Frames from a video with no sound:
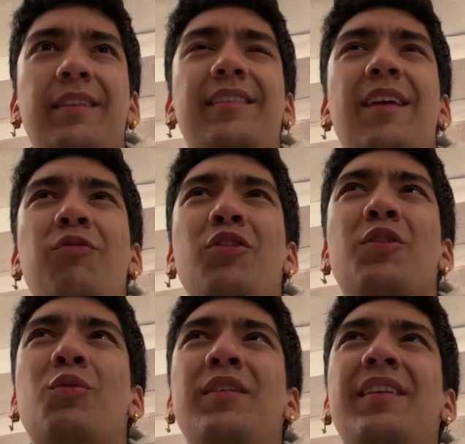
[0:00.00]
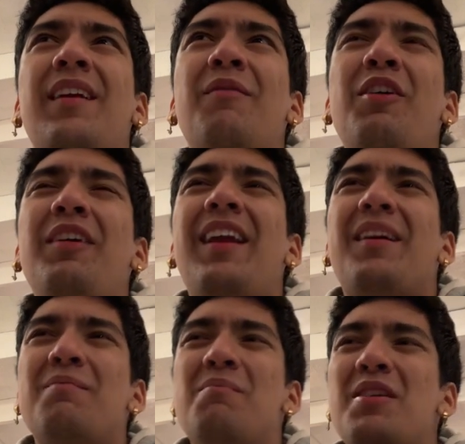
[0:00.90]
except for the ones that are very
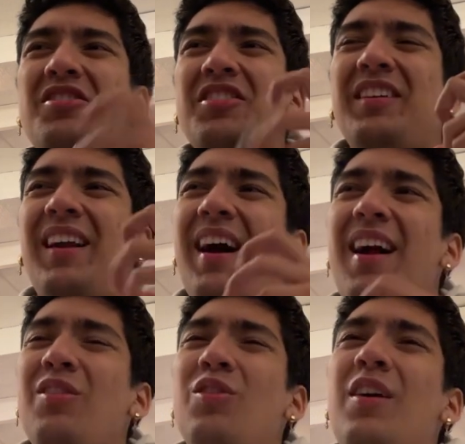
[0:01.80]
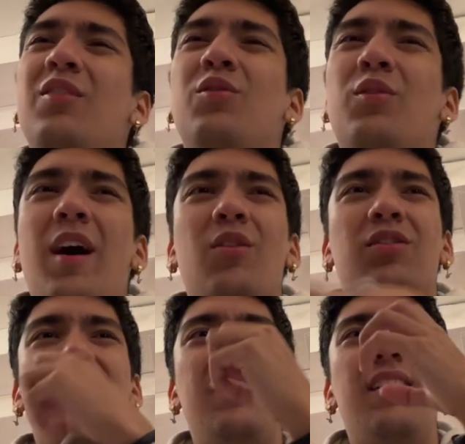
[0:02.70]
like mushy. Like I don't know how to how
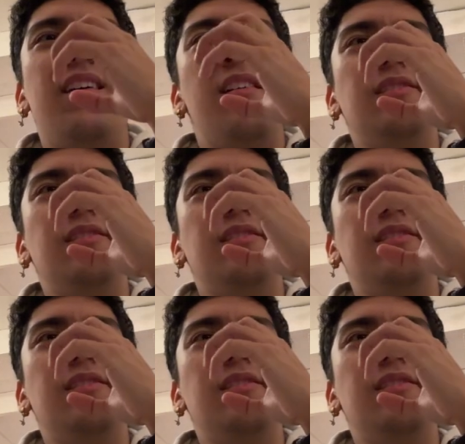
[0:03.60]
to say it.